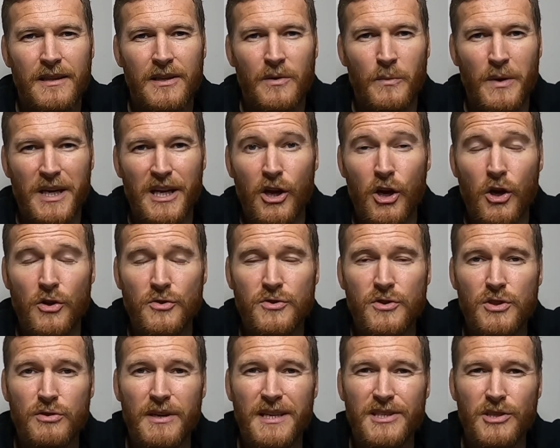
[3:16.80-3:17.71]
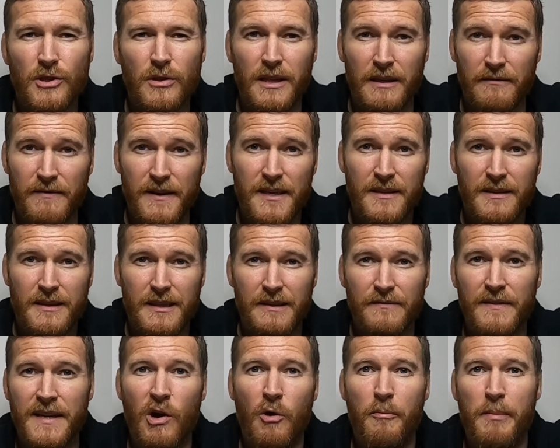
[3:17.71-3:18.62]
and we can concentrate on
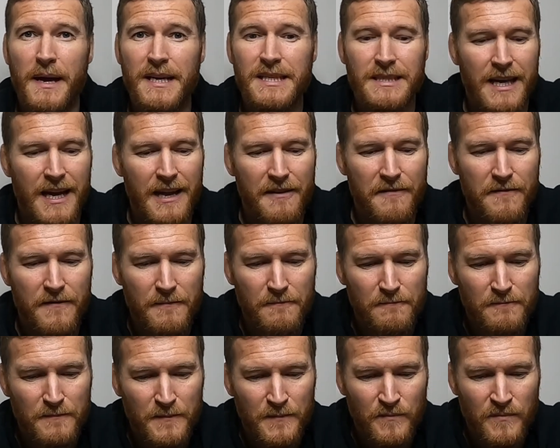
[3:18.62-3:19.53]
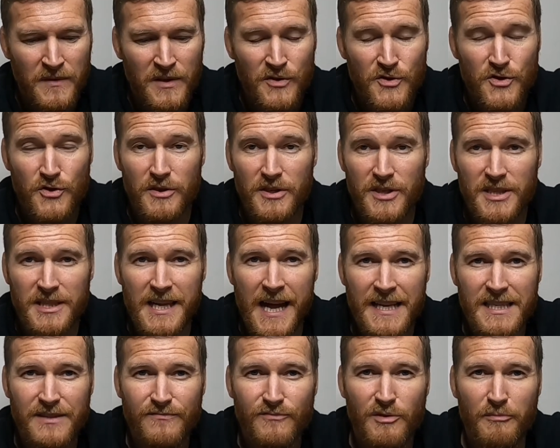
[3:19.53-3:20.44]
living our best life. So the
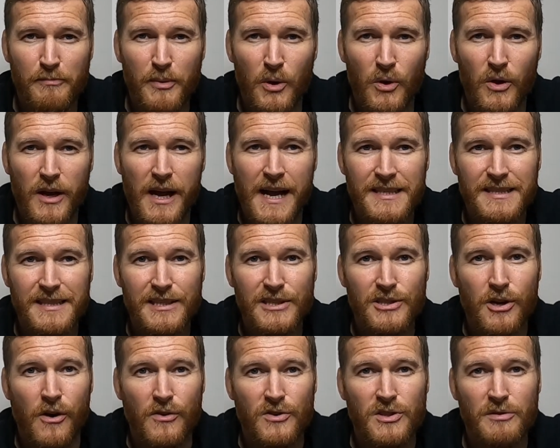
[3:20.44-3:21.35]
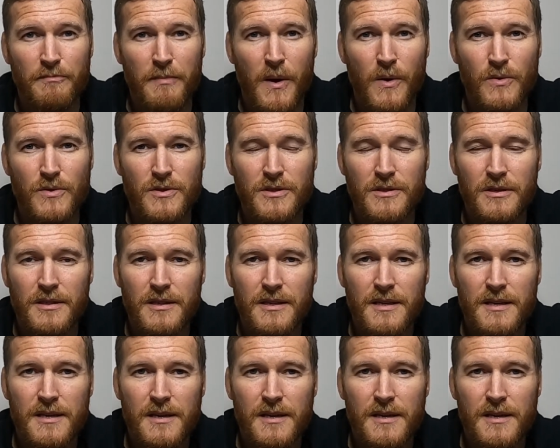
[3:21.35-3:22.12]
start of the book actually talks about